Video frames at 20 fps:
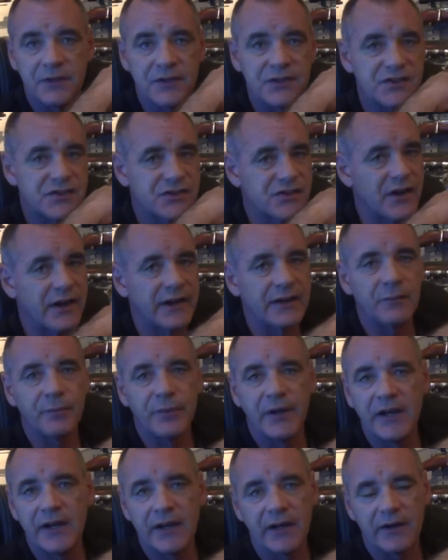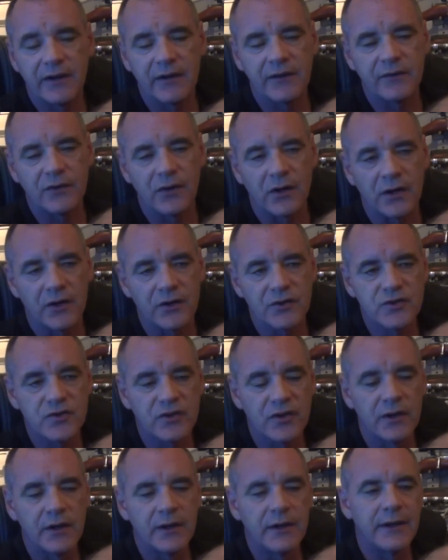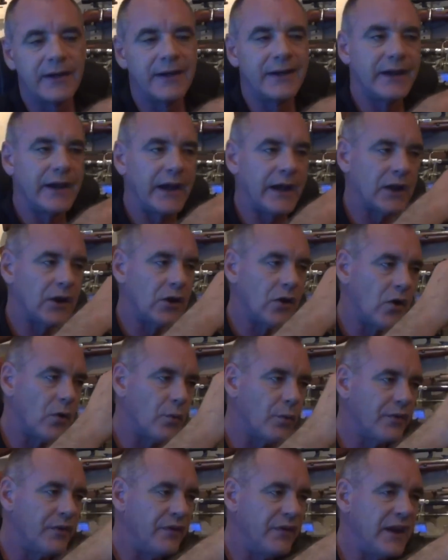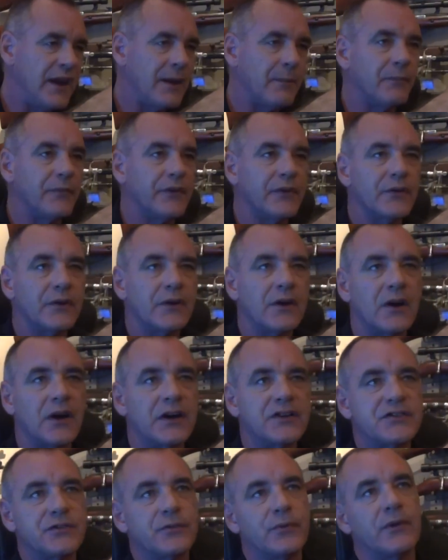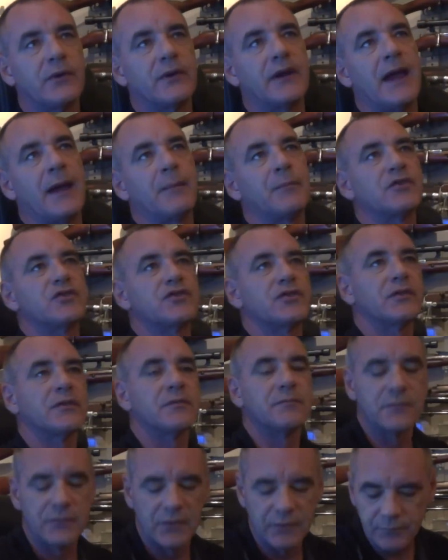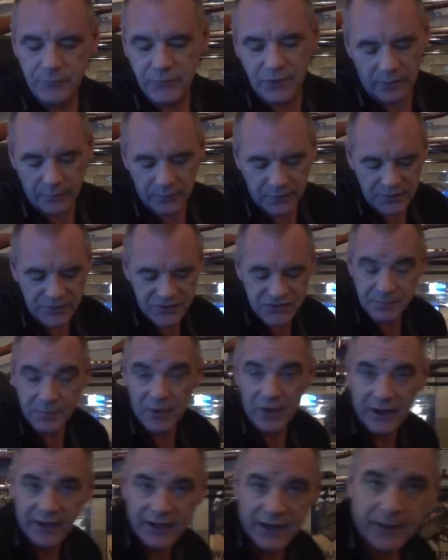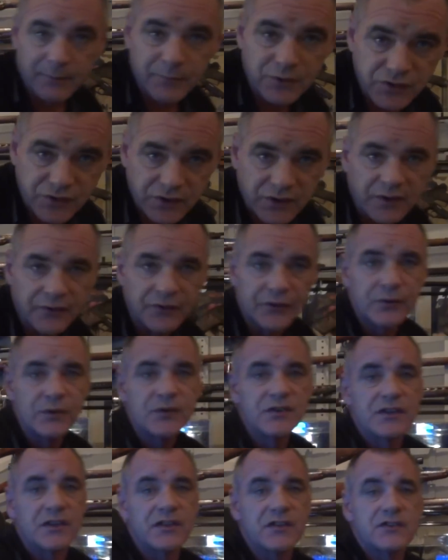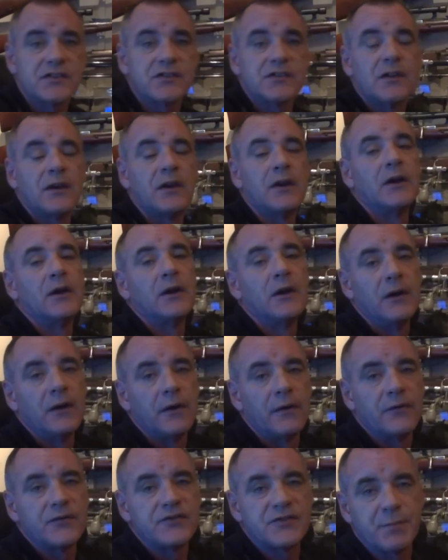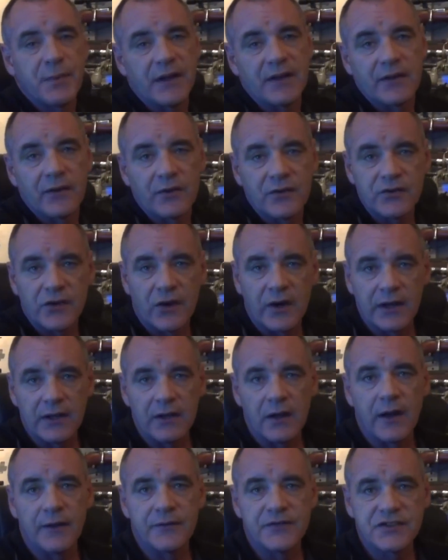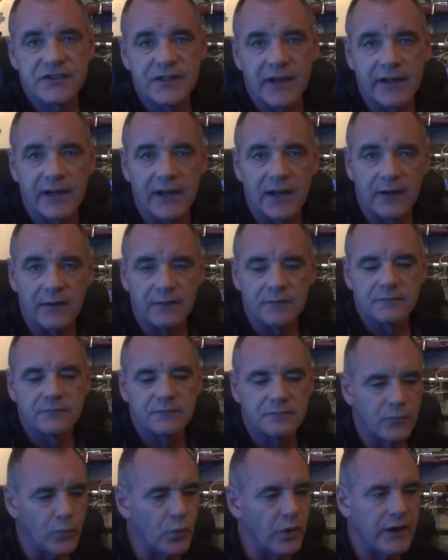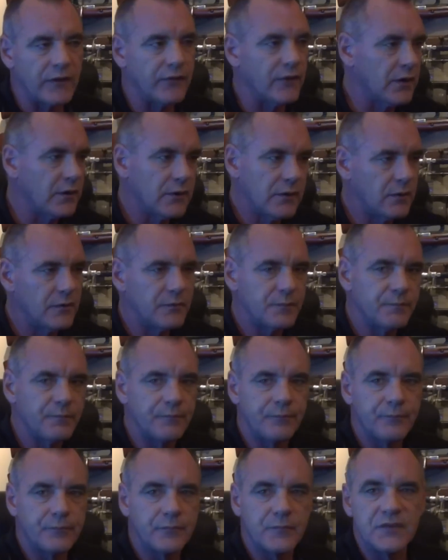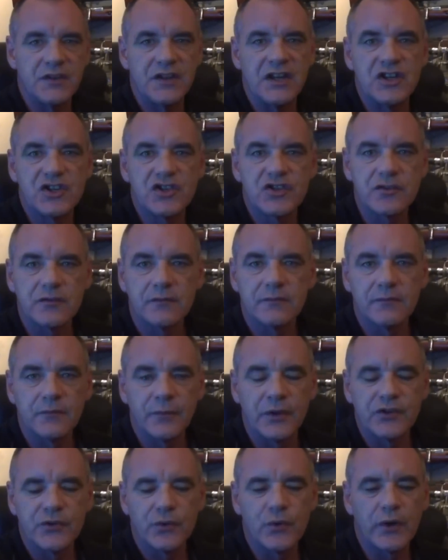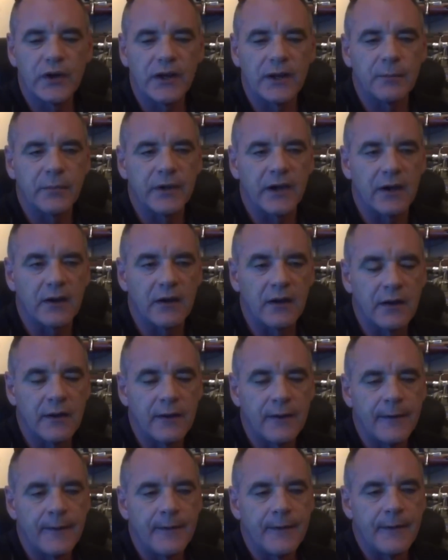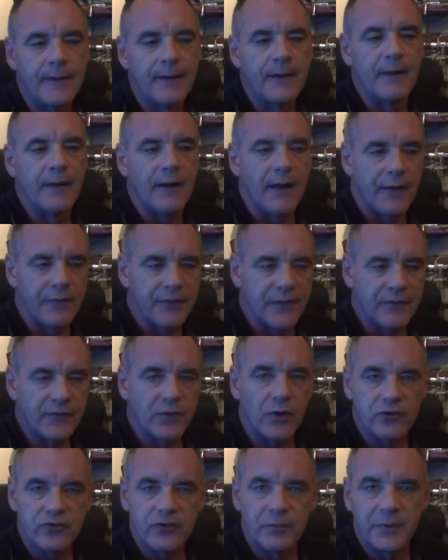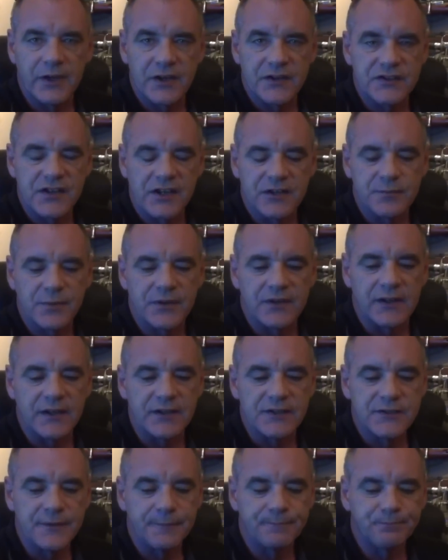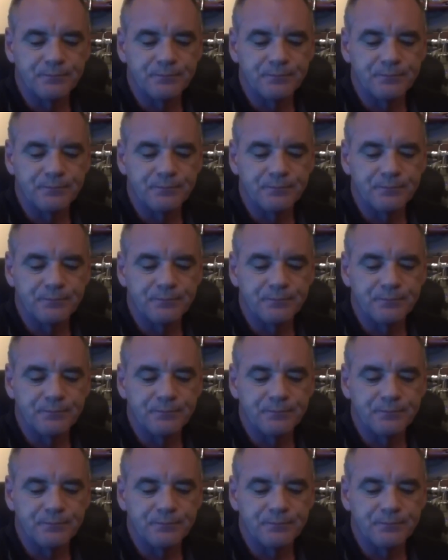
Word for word: encyclopedic in knowledge. And along with them, there are guys who are amateur, you know, inspired amateur enthusiasts who've spent their entire life studying whatever niche we're talking about. They've got tremendous expertise.